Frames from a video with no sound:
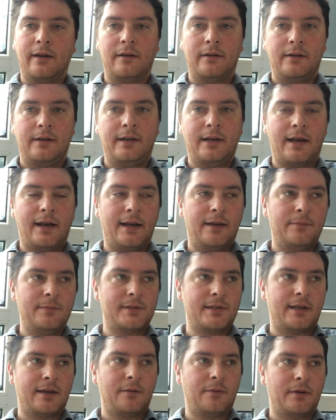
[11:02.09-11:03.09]
times
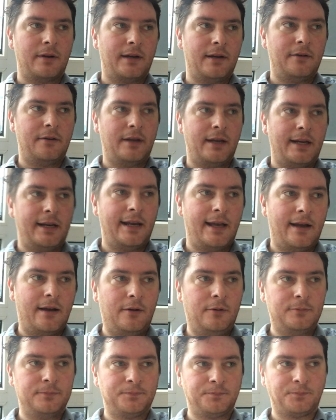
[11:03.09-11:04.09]
like we're in right now,
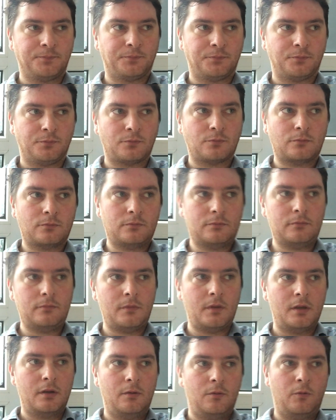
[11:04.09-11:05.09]

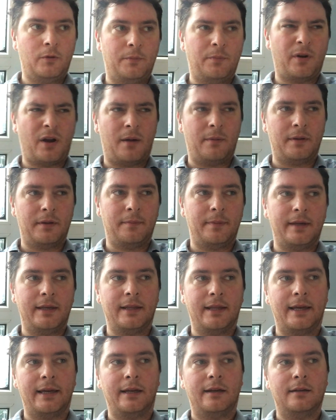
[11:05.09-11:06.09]
would probably be
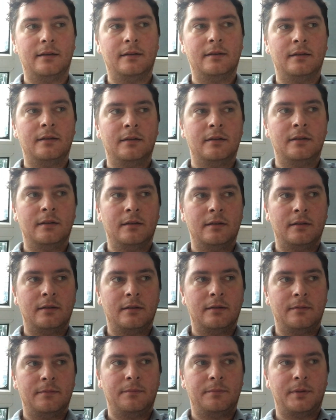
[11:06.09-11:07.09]
like
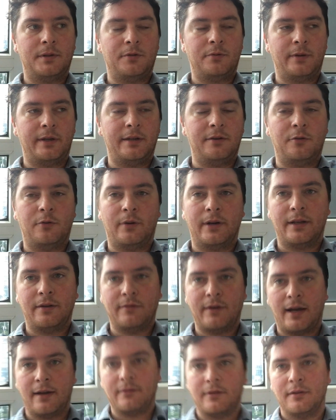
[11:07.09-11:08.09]
between
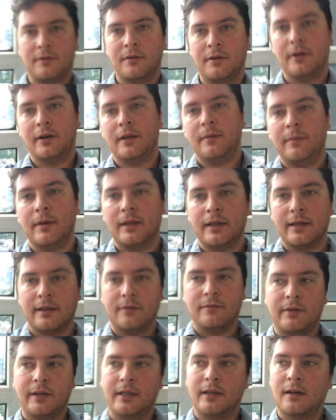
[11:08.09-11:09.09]
25 to 30 million
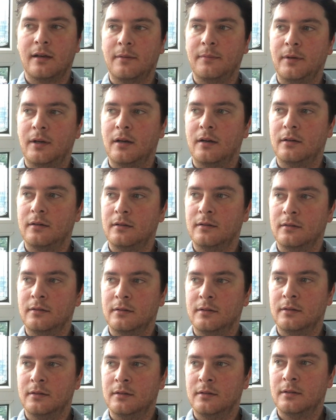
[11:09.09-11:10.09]
Vietnam dong.
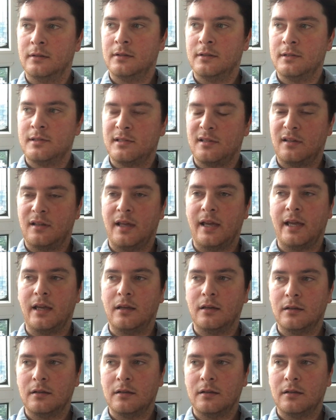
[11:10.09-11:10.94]
So like